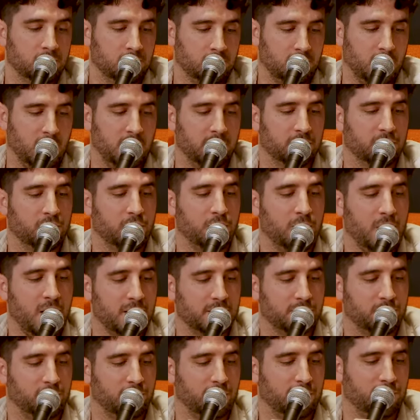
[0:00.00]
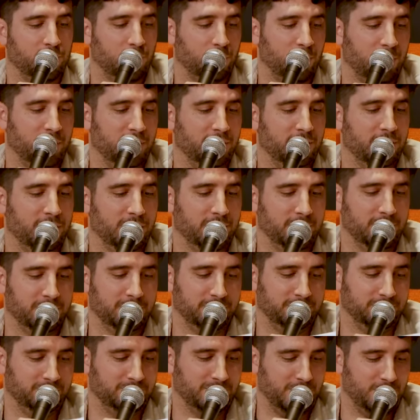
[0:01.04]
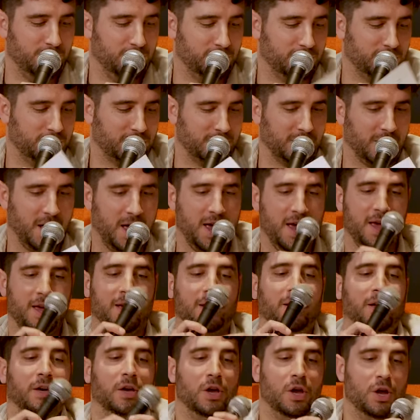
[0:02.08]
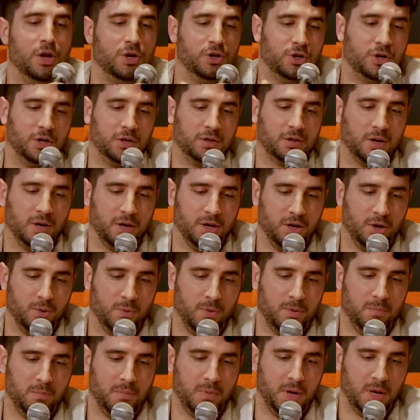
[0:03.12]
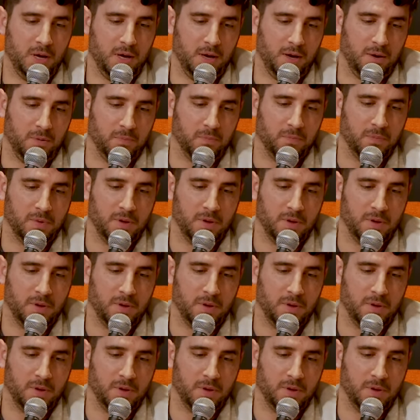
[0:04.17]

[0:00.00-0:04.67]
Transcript: That is correct. That's a real article. They use slang just like you and me.